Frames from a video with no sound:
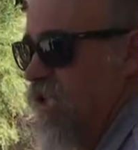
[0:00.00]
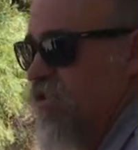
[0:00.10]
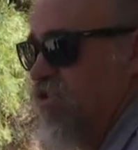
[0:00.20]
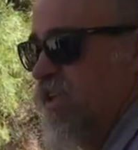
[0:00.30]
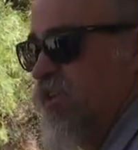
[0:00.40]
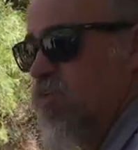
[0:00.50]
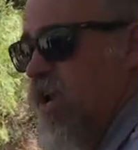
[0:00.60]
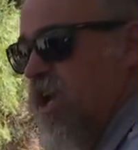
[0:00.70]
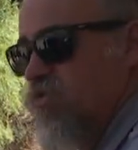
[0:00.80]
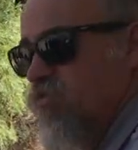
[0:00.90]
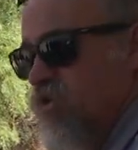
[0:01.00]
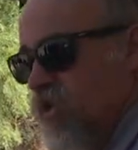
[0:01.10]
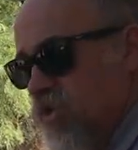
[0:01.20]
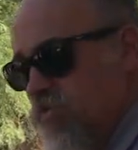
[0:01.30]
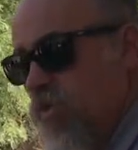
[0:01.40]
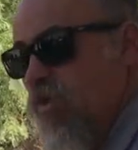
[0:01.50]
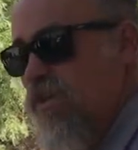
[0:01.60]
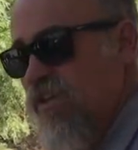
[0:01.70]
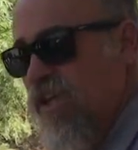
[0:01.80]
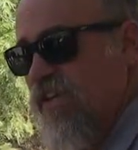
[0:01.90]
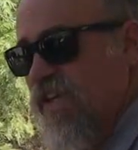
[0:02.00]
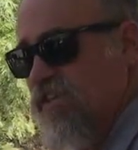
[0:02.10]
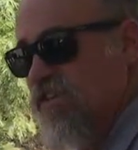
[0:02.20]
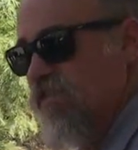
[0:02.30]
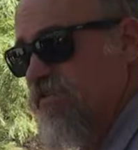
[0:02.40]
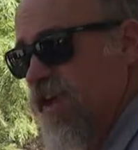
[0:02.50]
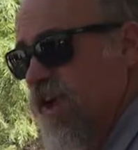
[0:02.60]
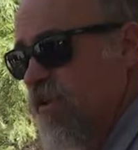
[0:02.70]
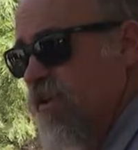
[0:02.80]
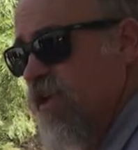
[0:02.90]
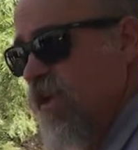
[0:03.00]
and so that's why it's really important to take that stuff out.